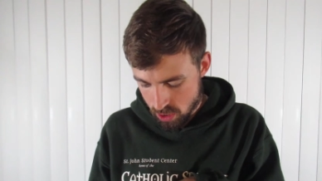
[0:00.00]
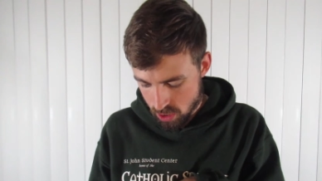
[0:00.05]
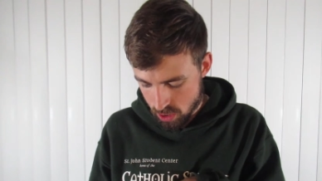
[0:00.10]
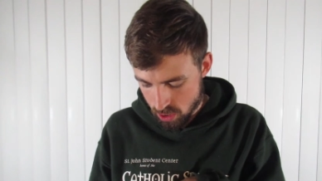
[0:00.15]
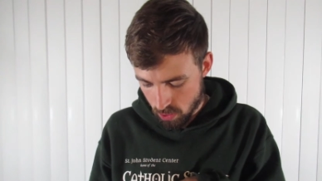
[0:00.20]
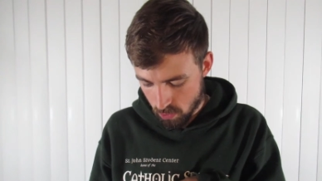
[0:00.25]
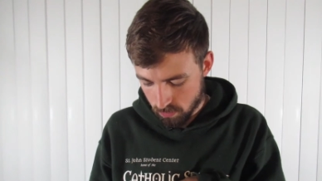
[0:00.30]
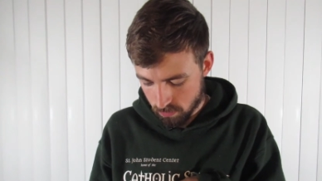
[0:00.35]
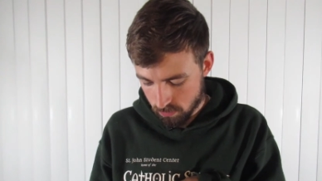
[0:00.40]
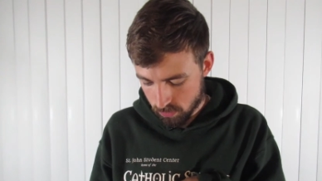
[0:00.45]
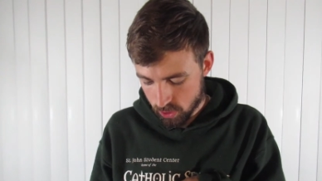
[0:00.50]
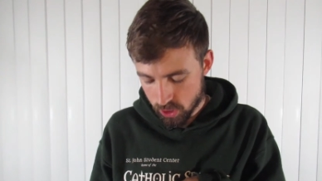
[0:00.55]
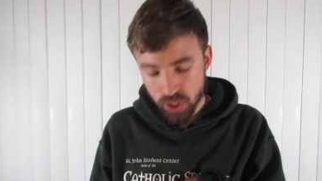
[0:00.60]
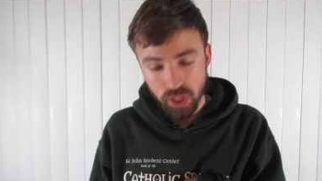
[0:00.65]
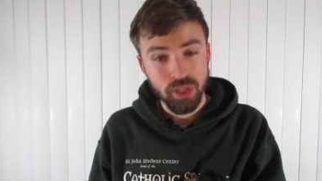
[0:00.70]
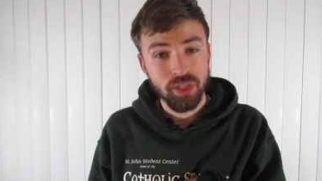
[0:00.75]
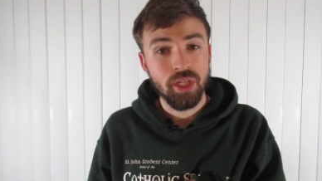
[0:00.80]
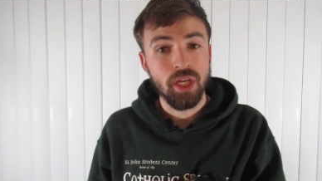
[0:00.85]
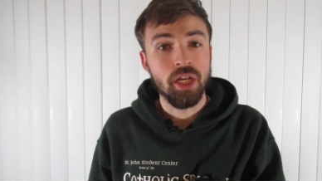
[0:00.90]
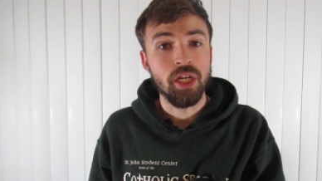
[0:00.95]
No,
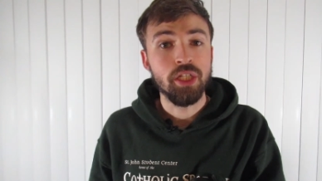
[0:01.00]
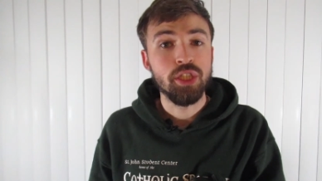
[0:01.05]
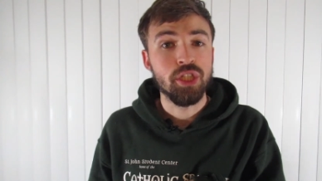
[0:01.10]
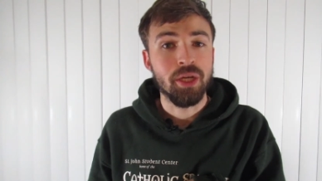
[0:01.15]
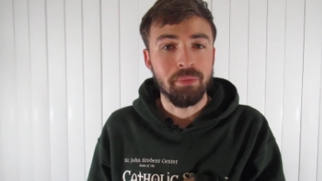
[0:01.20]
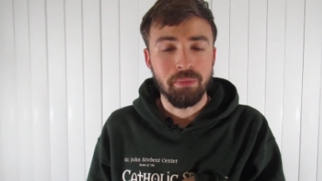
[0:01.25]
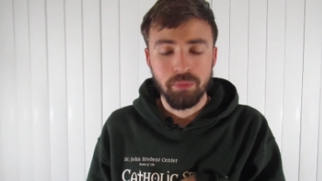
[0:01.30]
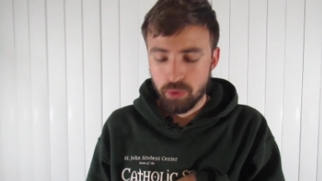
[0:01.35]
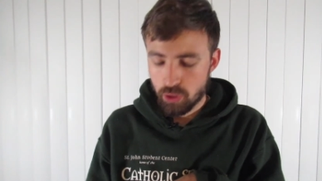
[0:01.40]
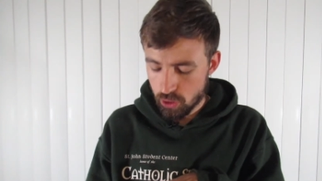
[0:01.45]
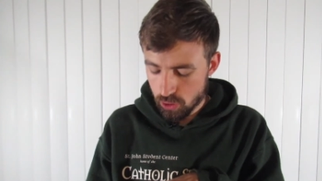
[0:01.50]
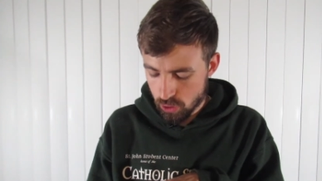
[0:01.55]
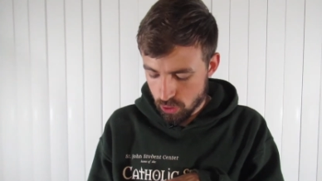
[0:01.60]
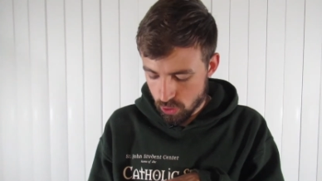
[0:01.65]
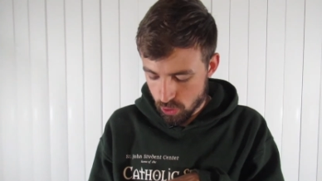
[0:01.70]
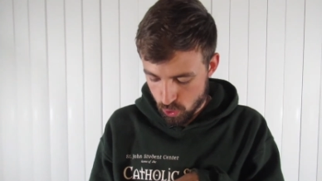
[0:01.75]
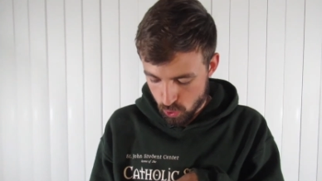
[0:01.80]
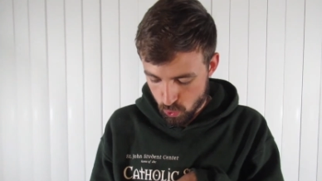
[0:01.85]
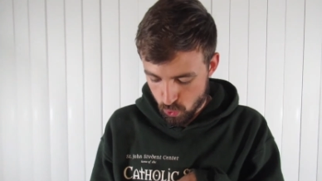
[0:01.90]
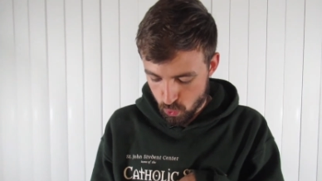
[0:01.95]
just kidding, chapter
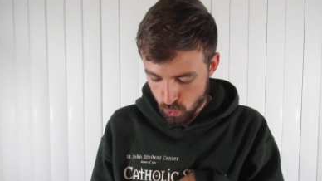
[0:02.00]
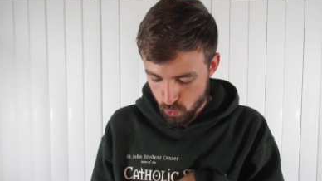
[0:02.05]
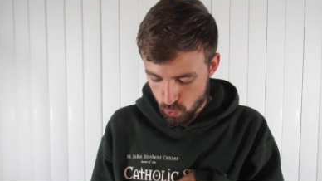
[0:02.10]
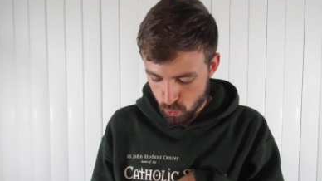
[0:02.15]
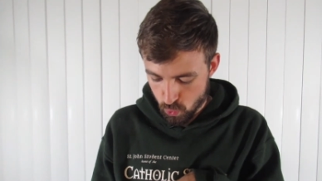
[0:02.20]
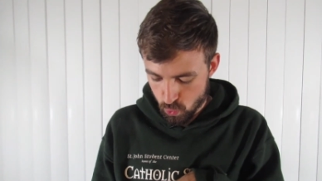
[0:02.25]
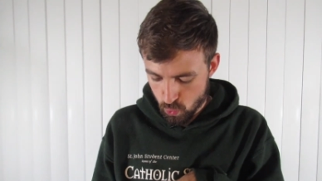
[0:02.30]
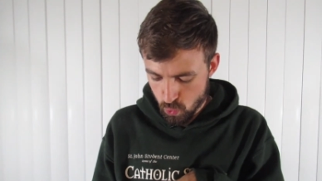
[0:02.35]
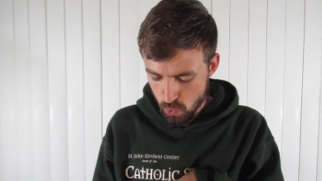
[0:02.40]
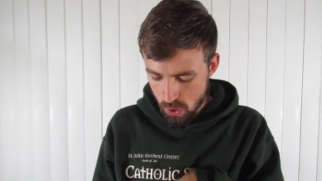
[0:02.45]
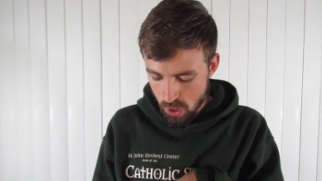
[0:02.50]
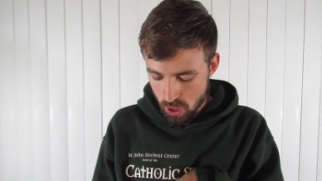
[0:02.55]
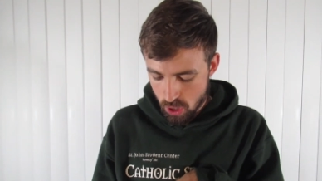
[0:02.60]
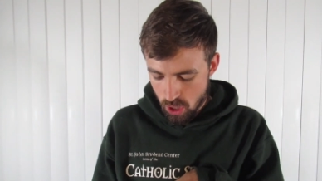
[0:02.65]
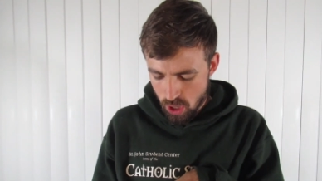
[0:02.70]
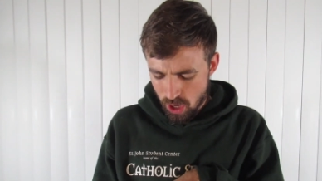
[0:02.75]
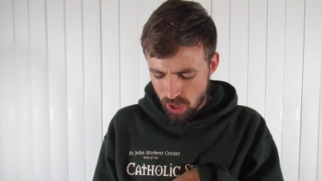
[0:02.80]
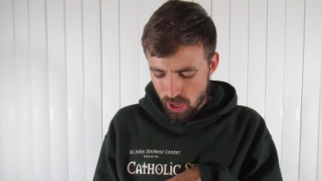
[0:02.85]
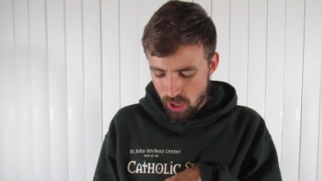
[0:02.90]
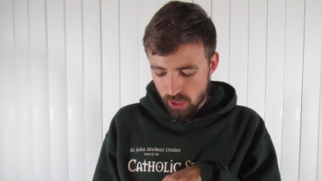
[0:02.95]
2.
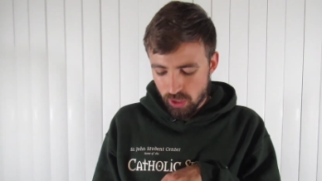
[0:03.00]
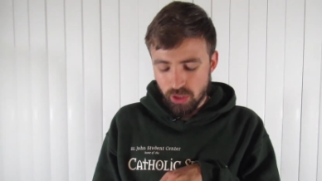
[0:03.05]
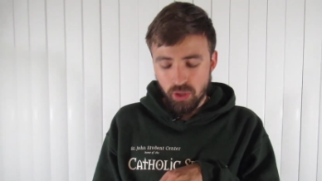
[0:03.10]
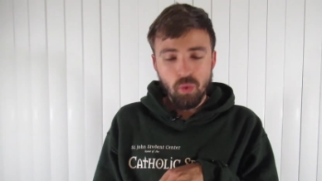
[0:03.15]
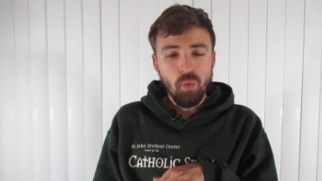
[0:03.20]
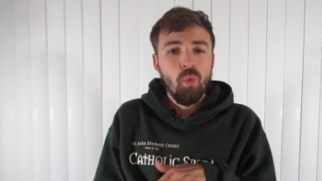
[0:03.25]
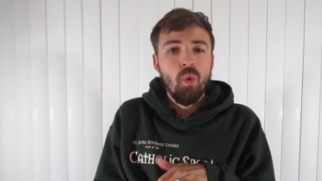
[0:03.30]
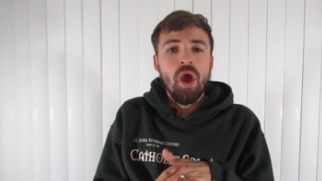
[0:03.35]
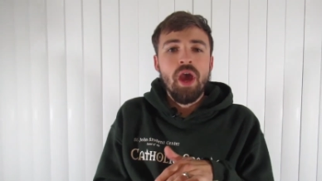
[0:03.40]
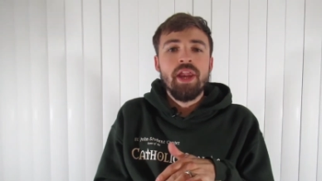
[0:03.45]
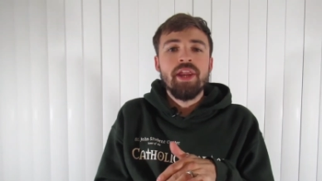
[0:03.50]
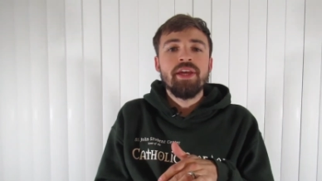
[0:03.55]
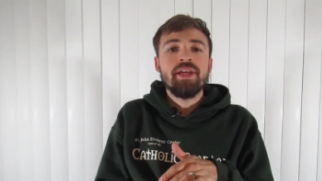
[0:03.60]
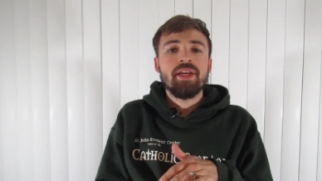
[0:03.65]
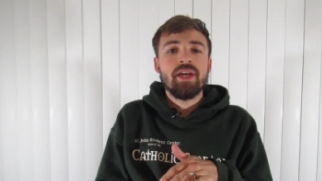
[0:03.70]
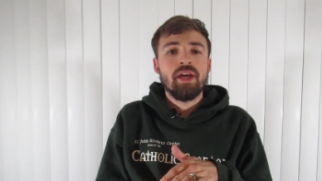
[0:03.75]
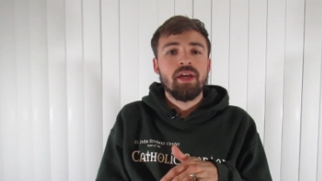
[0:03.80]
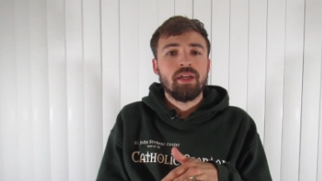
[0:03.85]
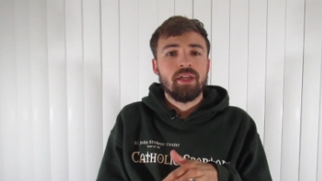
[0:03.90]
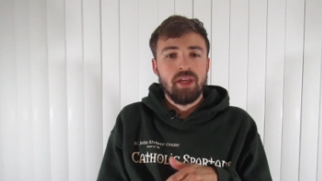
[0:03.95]
The
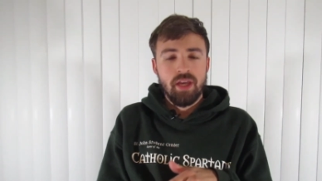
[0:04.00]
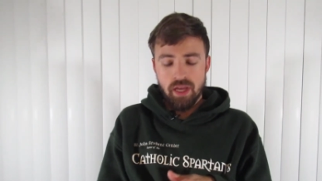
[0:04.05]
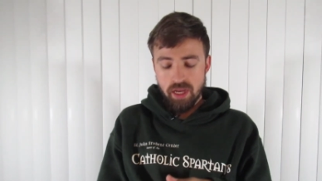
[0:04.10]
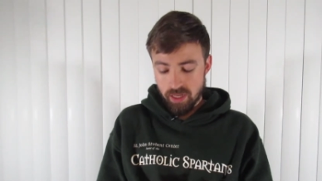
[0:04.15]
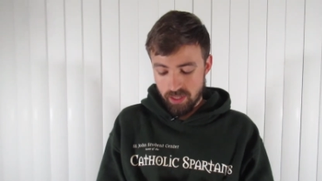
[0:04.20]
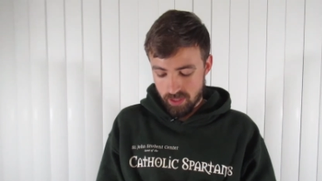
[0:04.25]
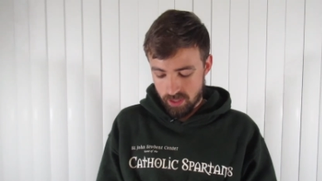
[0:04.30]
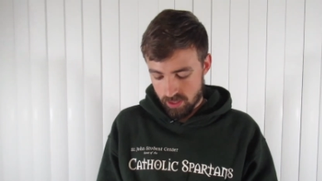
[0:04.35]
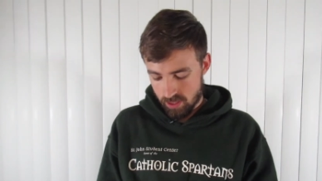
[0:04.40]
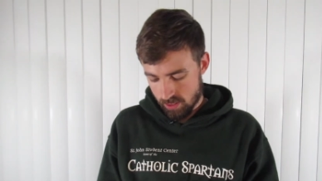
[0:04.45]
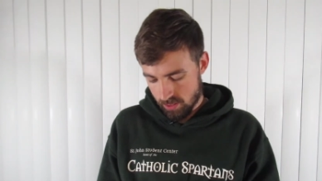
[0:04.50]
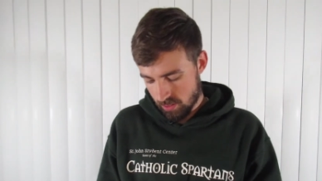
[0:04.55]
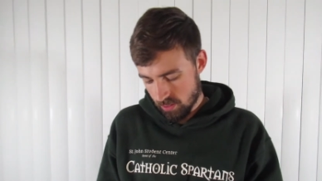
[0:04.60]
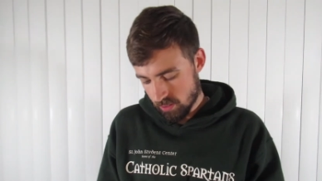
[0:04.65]
wedding at Cana.